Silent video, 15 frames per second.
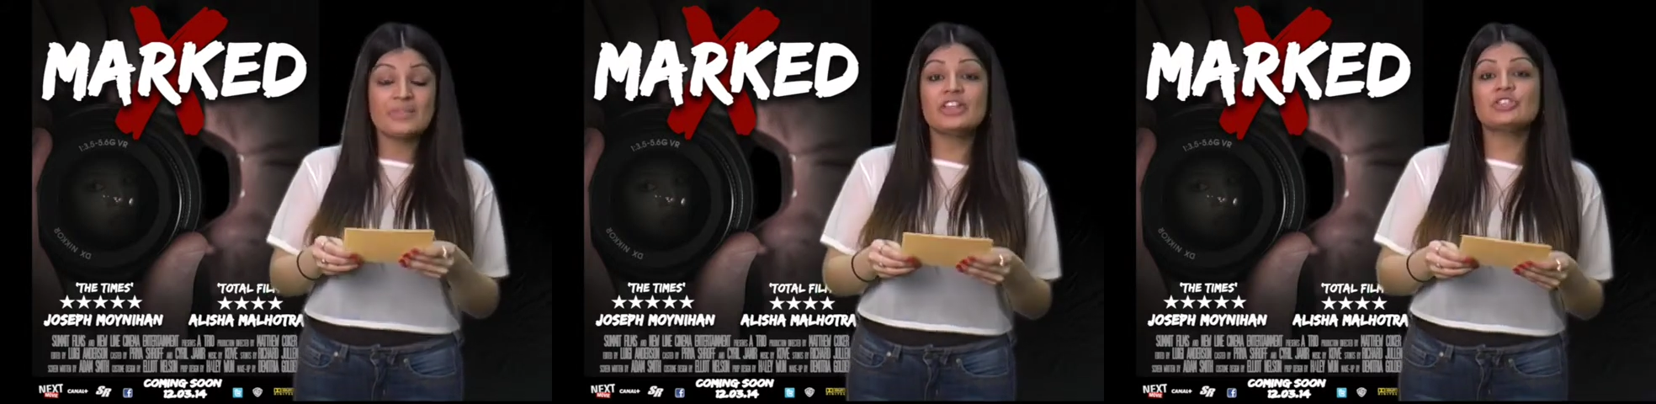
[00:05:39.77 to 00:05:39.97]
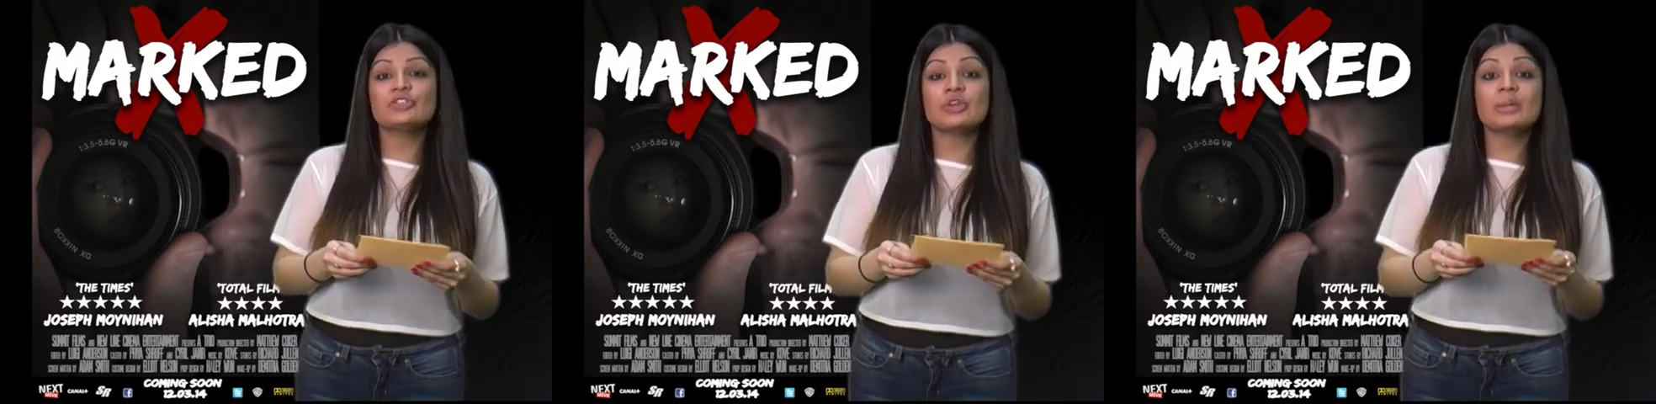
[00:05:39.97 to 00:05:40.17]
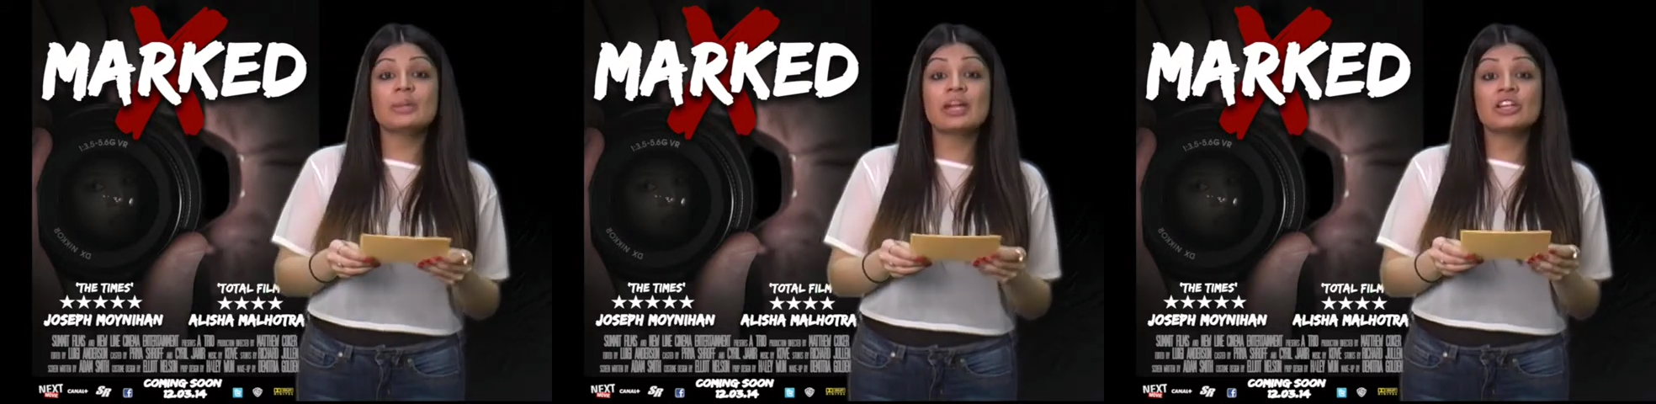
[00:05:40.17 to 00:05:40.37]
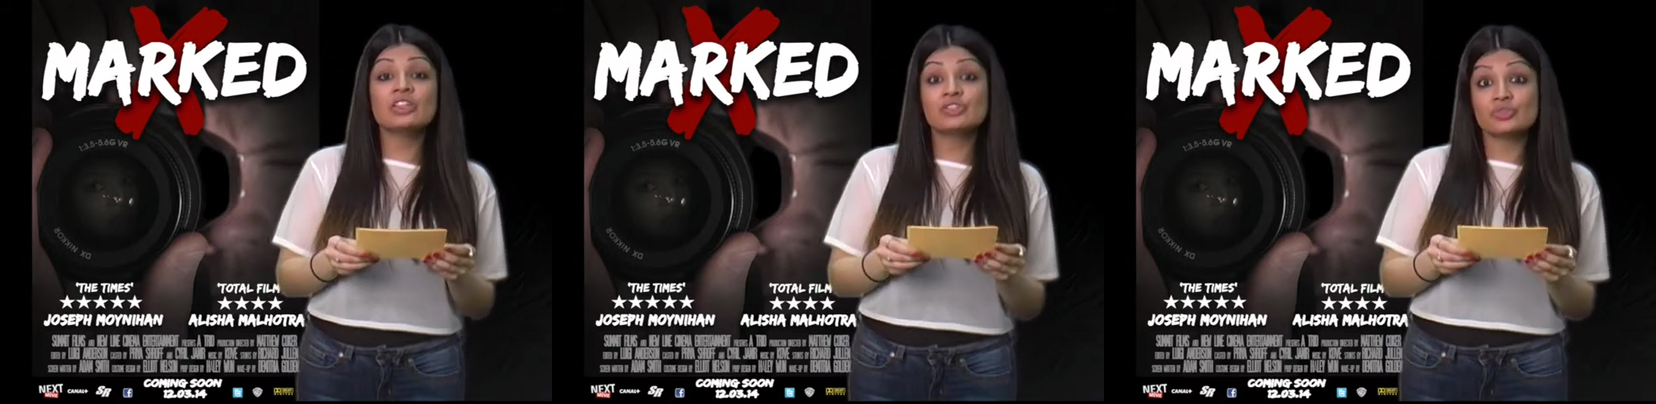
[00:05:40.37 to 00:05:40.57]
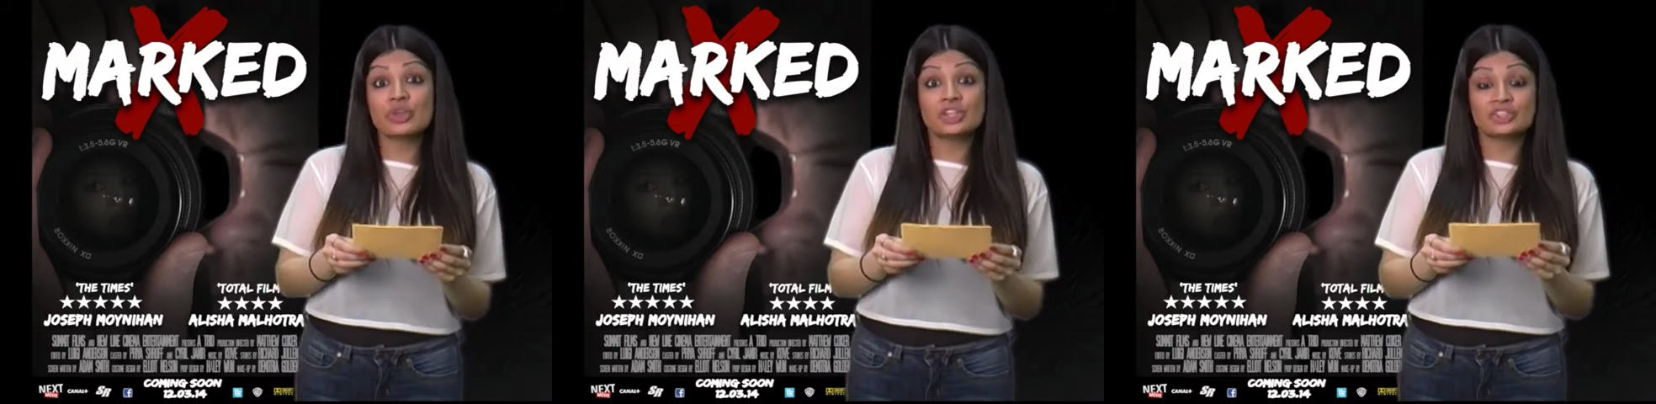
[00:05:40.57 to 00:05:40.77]
Then during my
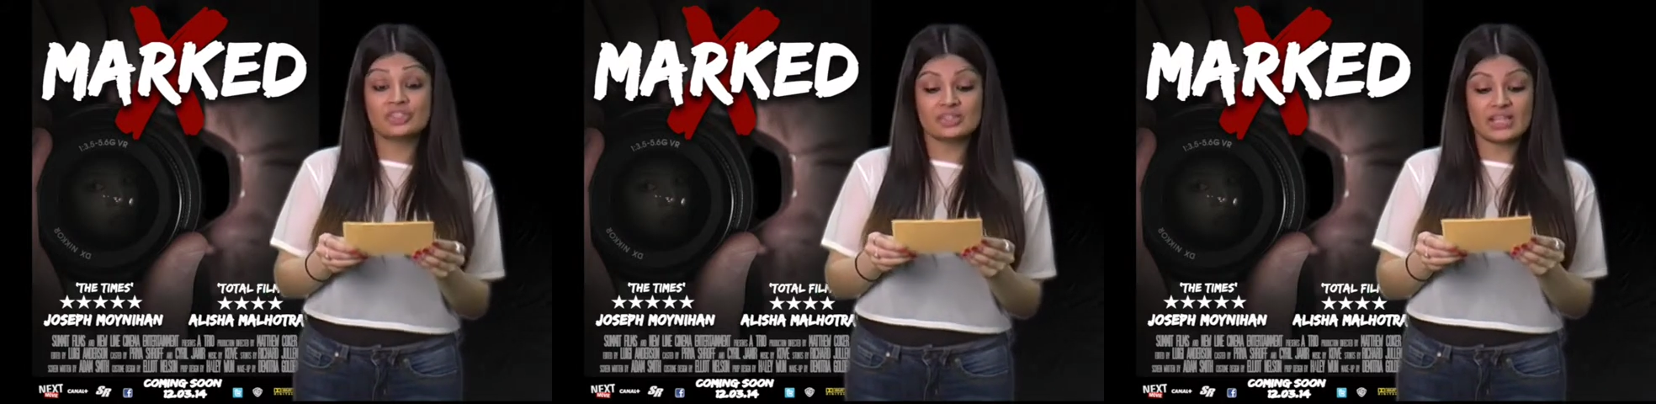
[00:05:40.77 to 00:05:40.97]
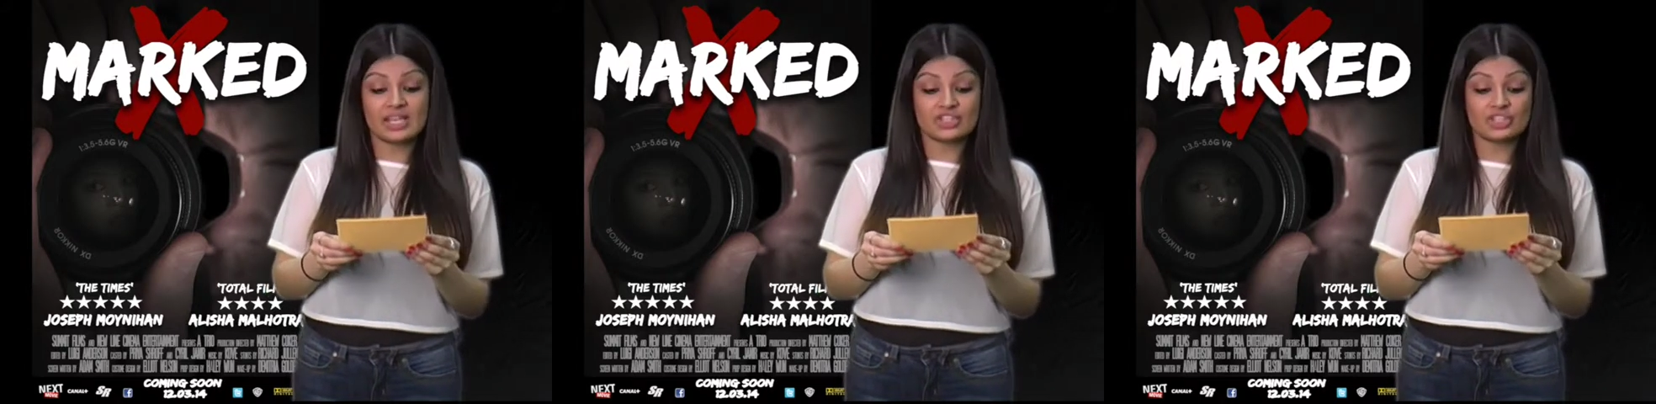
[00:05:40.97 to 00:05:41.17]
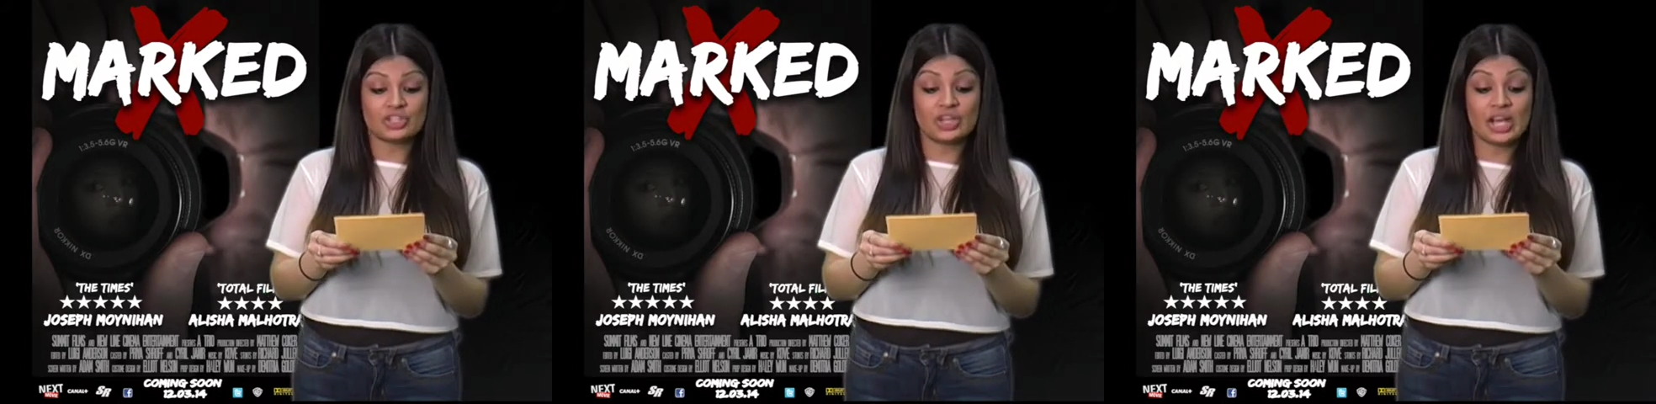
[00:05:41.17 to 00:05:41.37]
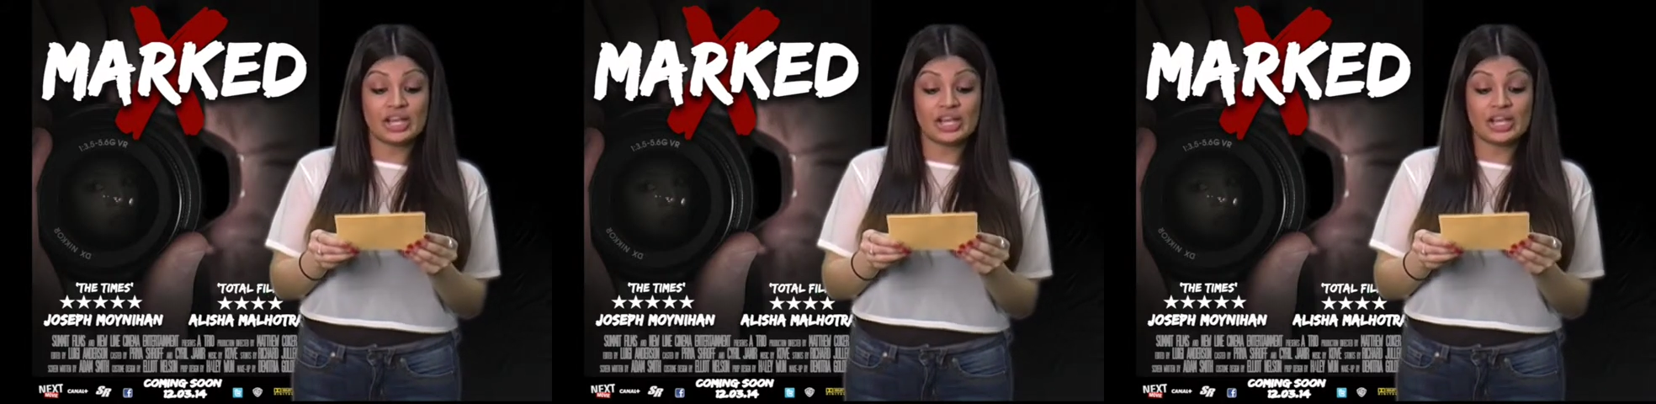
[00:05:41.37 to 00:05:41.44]
construction section,